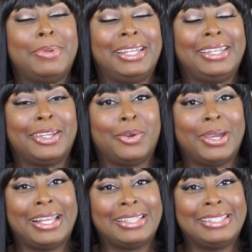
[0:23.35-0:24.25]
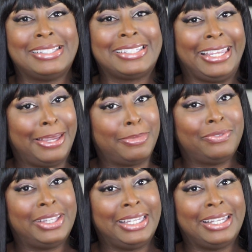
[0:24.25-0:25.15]
but in the grand scheme
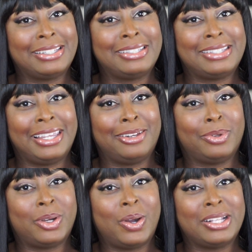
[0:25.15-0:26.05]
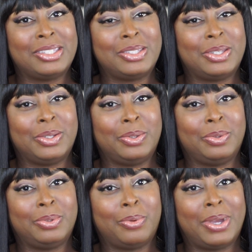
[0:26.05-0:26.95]
of things, in regards
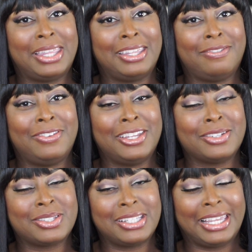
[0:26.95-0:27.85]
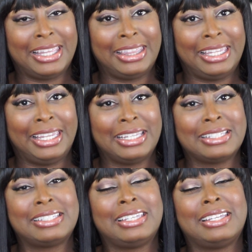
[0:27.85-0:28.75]
to the way that vendors look at
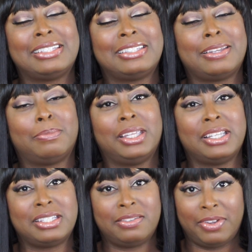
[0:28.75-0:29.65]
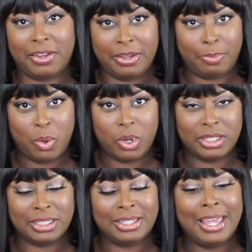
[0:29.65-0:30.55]
things, it's something that's very
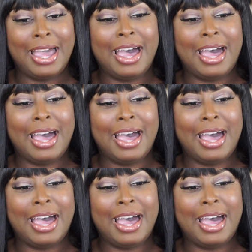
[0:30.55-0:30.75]
important.